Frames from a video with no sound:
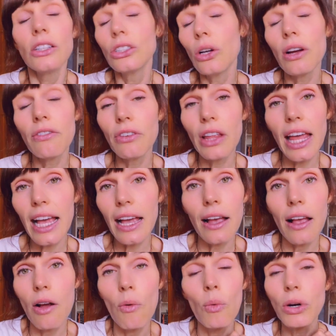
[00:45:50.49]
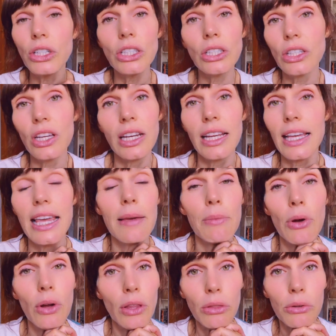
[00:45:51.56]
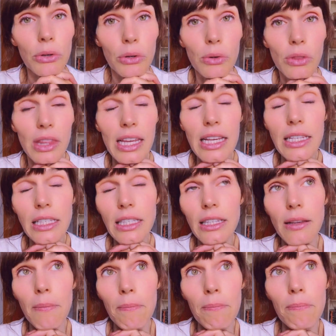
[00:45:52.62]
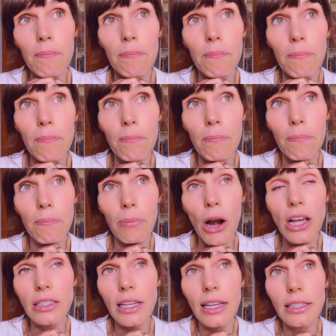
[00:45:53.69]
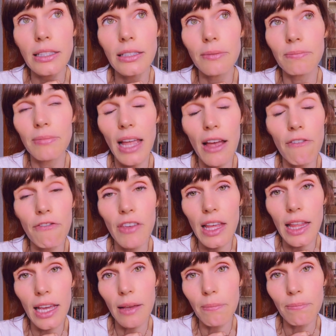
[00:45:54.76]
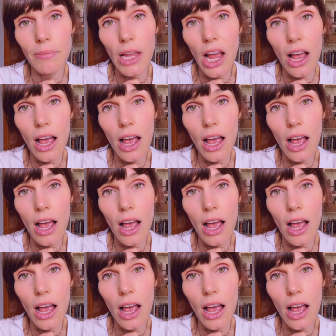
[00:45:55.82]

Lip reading: So I feel like we're just going to keep going through this process of feeling